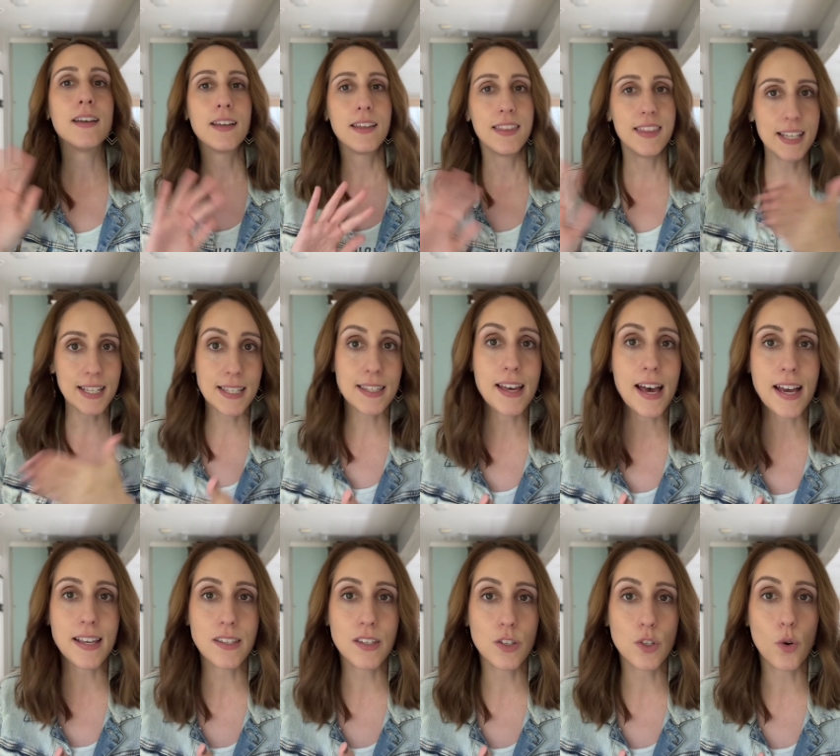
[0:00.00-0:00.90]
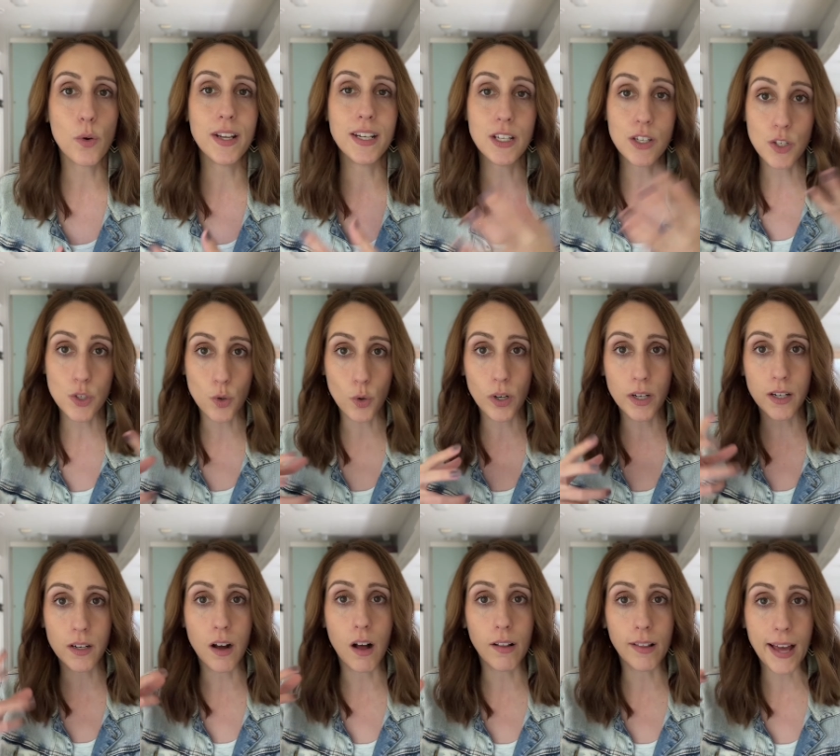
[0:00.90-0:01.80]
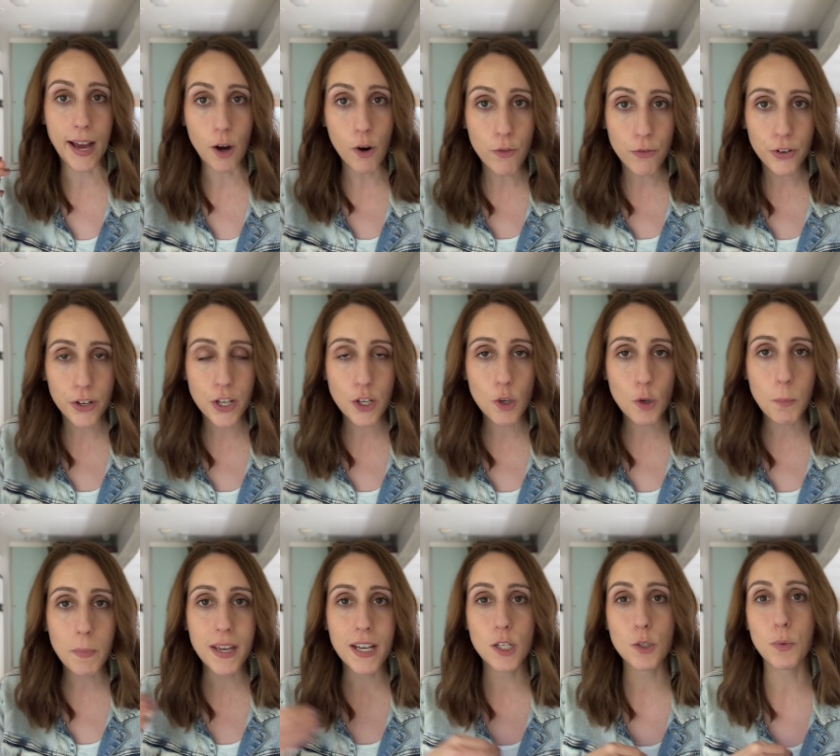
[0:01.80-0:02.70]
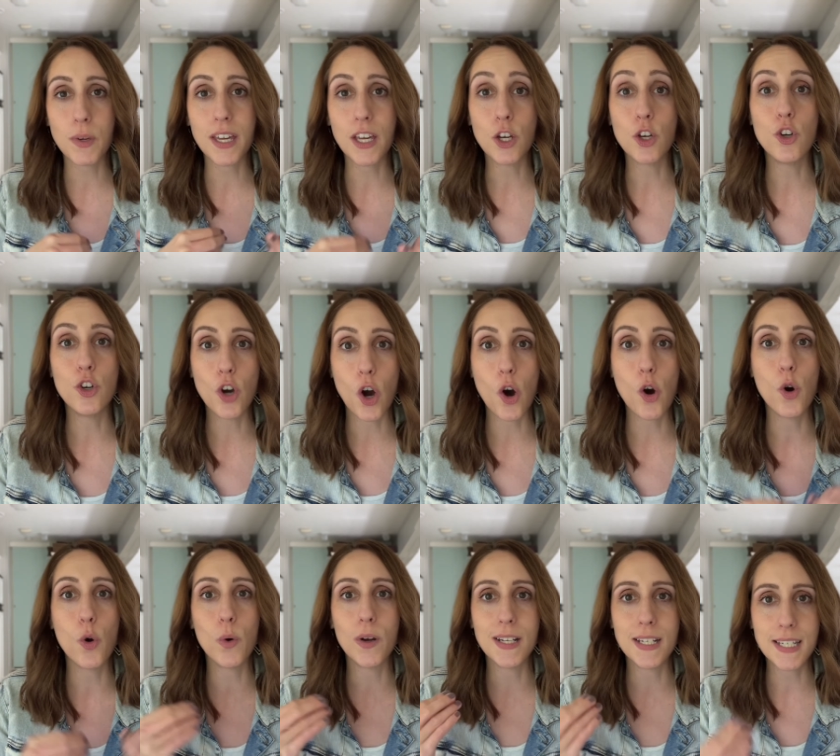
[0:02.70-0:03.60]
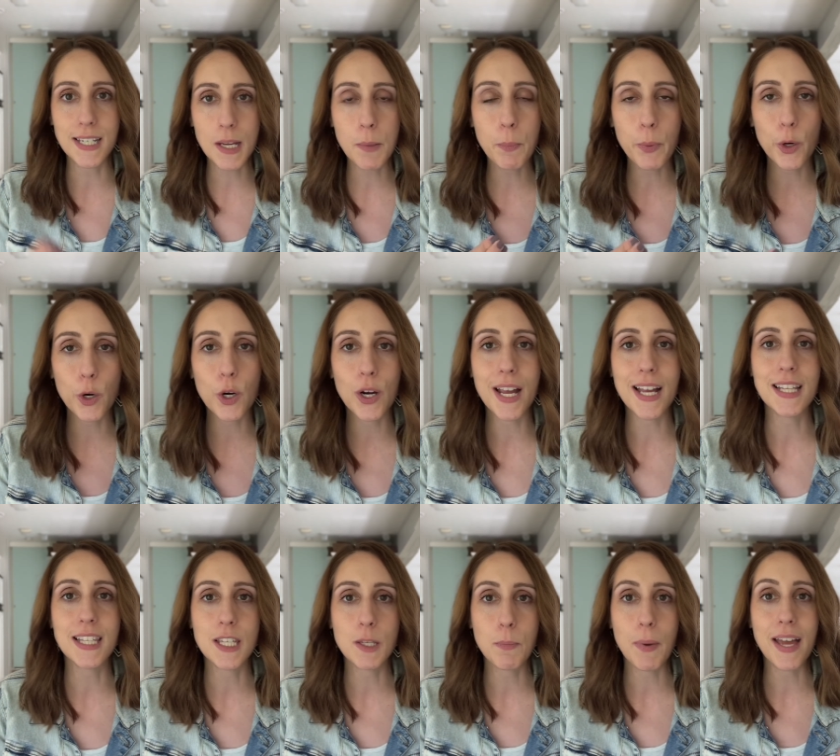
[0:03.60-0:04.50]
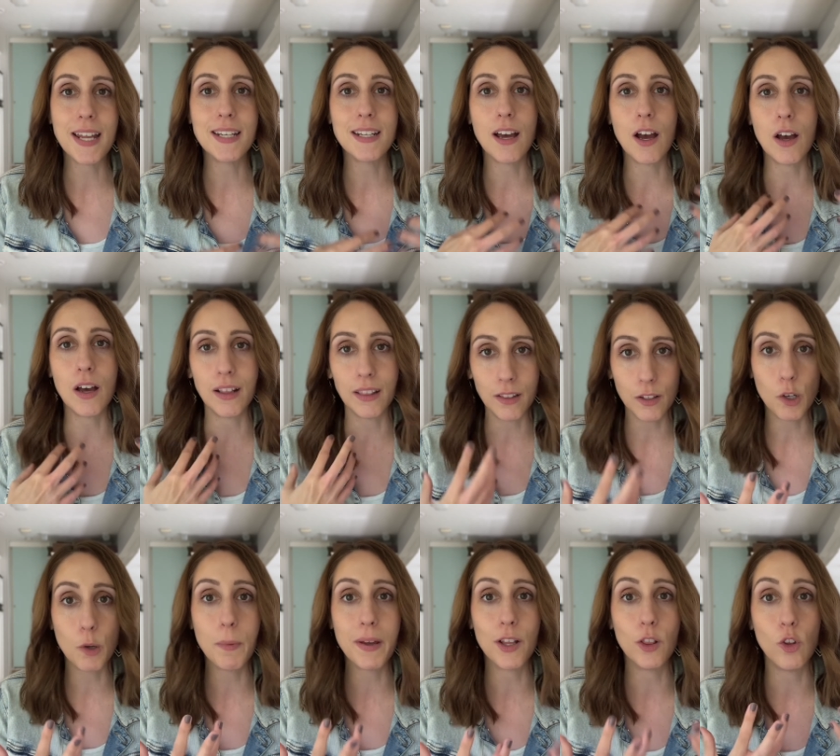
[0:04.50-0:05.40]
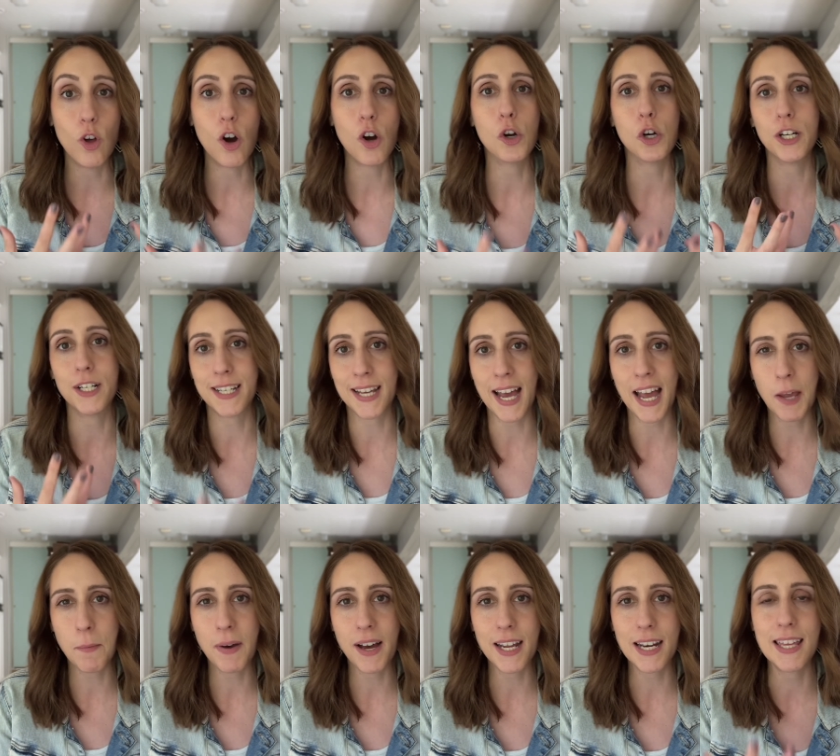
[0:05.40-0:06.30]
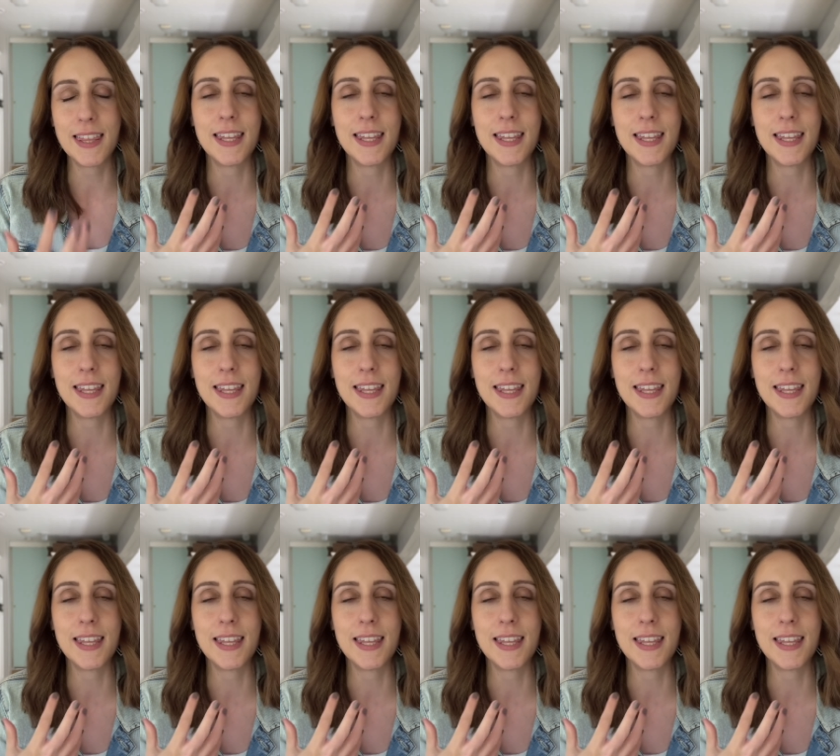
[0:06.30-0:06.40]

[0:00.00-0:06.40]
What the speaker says: this class is going to sort it all out for you, because we can go deeper and spend a little bit longer time on it